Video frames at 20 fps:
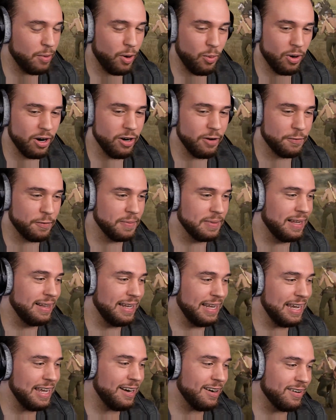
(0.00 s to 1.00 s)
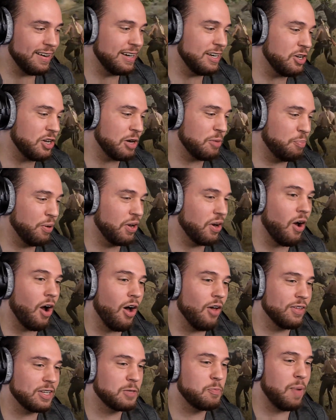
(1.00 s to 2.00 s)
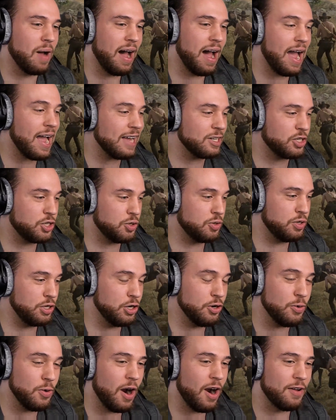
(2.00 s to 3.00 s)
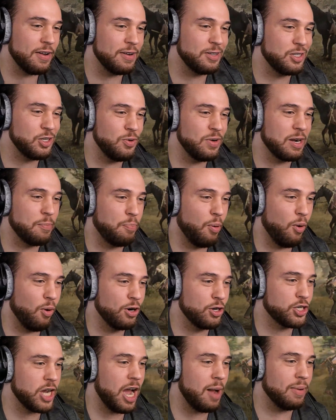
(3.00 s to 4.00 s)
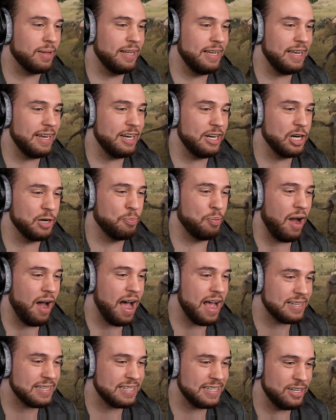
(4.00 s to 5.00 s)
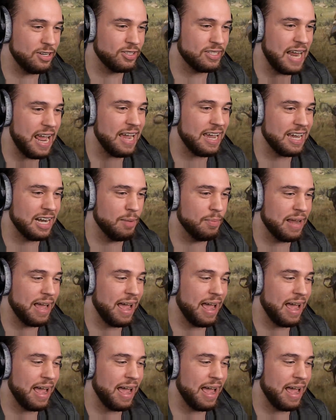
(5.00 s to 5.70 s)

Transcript: word from the leader, and you can put all this behind you. You are doing a poor job of leading your posse. You're taking them to